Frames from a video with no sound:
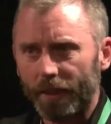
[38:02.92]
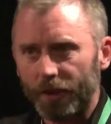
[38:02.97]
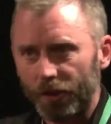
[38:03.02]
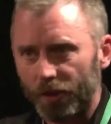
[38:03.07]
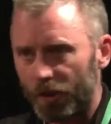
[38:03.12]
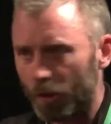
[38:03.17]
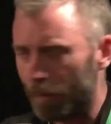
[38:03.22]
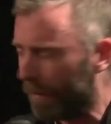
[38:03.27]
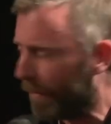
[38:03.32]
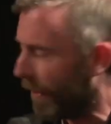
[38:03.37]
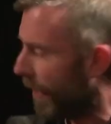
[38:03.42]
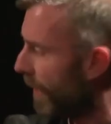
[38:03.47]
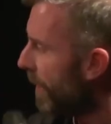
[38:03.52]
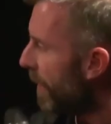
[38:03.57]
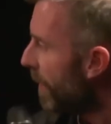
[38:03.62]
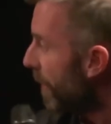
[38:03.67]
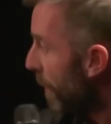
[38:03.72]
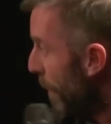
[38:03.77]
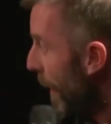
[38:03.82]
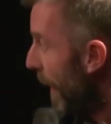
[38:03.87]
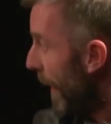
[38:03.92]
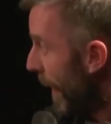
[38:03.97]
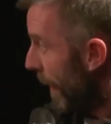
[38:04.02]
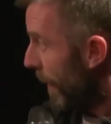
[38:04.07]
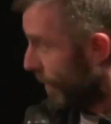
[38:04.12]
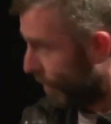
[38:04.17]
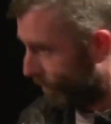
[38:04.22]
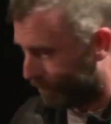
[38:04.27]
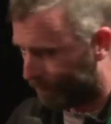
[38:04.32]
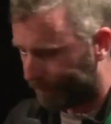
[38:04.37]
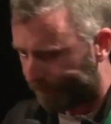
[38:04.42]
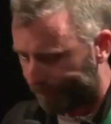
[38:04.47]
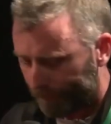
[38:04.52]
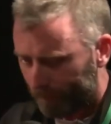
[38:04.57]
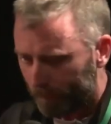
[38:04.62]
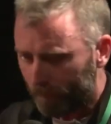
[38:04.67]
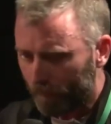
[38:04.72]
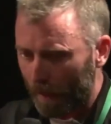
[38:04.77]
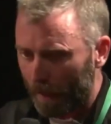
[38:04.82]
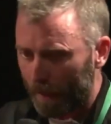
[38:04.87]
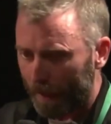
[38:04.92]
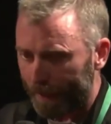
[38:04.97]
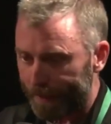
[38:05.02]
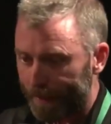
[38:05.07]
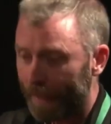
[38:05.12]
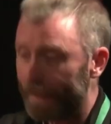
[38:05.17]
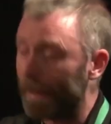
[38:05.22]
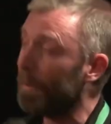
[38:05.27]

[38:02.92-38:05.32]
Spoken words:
Supervisor's opinion has said,